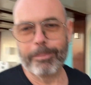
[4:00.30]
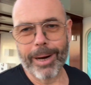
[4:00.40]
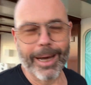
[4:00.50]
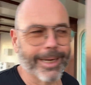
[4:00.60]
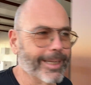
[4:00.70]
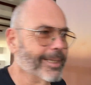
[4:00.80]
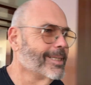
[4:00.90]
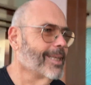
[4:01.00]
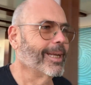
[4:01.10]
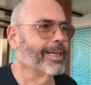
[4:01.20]
But it
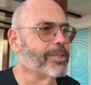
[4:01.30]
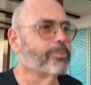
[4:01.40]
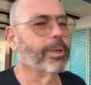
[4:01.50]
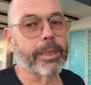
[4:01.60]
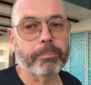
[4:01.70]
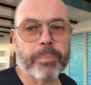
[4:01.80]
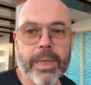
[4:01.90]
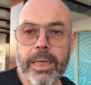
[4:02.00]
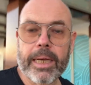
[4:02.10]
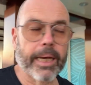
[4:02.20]
is a nice way.
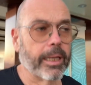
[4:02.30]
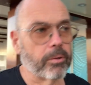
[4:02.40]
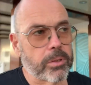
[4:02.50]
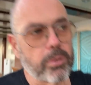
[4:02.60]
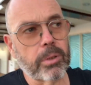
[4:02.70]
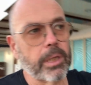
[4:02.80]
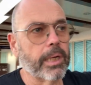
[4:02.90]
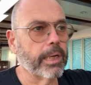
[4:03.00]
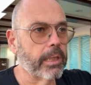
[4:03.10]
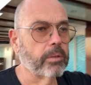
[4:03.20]
And also
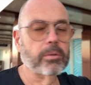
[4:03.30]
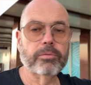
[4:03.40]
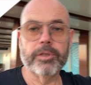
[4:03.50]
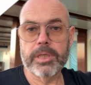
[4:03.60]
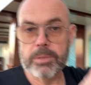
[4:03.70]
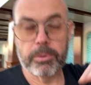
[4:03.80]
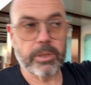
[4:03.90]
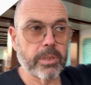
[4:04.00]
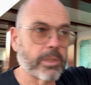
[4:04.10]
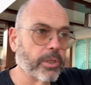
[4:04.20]
another good thing is
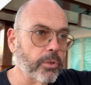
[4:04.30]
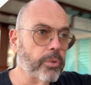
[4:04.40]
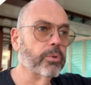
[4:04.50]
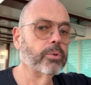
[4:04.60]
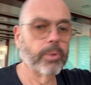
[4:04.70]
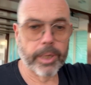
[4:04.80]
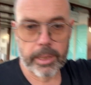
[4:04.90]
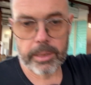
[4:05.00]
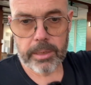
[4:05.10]
because it's a U and